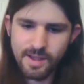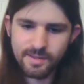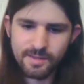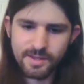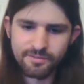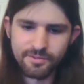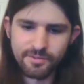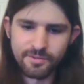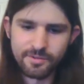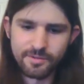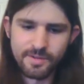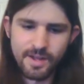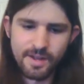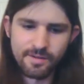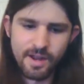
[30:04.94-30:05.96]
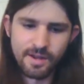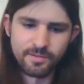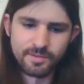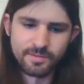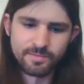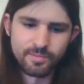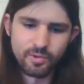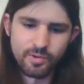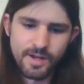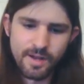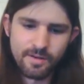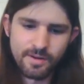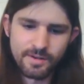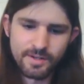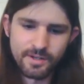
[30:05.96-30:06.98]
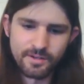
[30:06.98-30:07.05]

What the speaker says: highlight for I would point out on